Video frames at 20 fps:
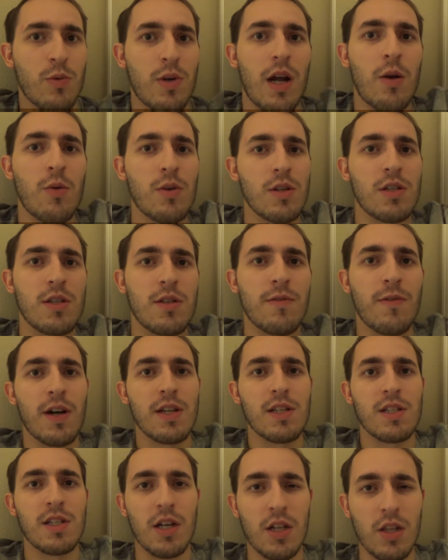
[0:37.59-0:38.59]
when I was
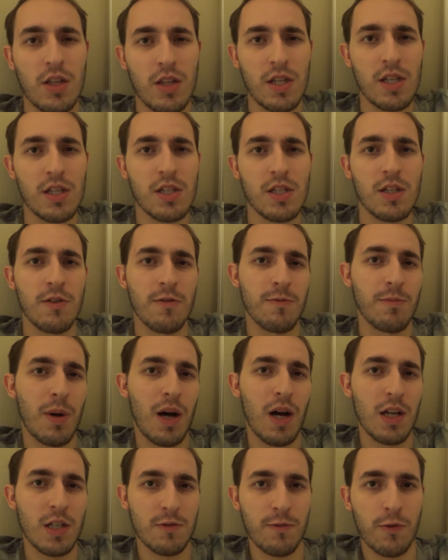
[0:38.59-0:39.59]
devising a list of
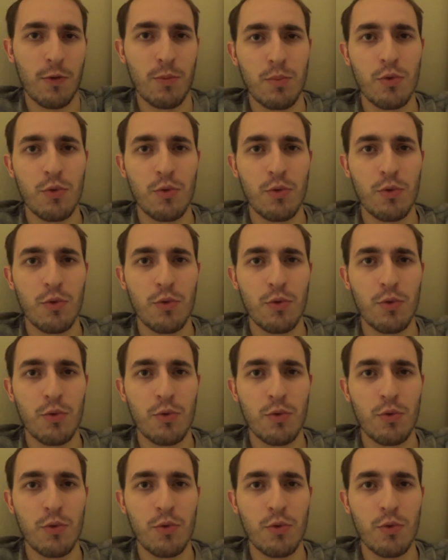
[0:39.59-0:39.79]
possible